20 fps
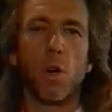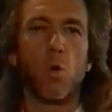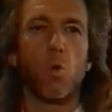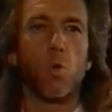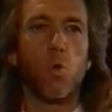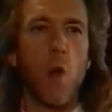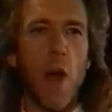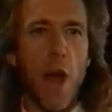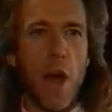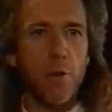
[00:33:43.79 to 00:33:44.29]

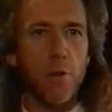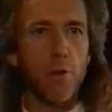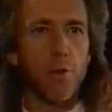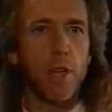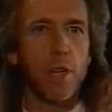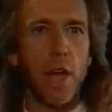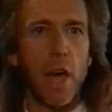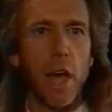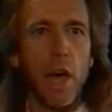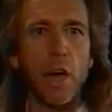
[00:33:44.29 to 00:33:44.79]
rather
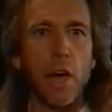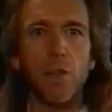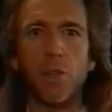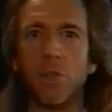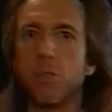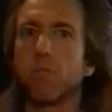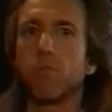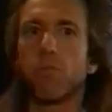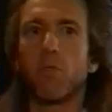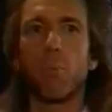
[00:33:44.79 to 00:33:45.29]
than
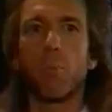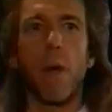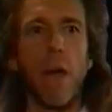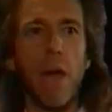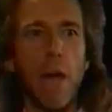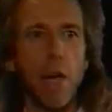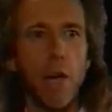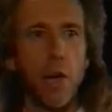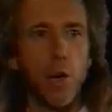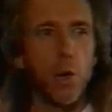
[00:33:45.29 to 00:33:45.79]
action from
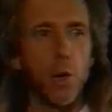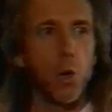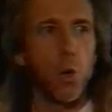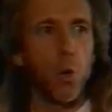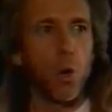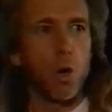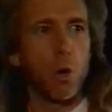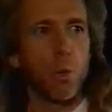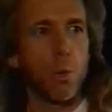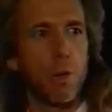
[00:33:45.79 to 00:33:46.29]
anger
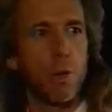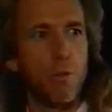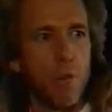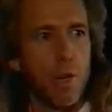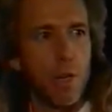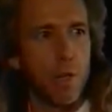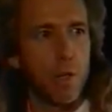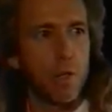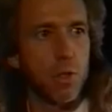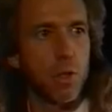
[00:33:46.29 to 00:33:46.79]
or
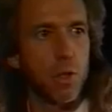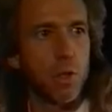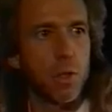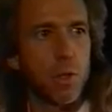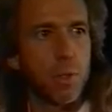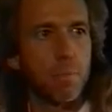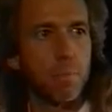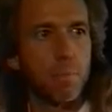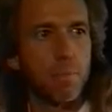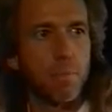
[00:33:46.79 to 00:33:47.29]
revenge.
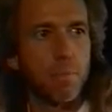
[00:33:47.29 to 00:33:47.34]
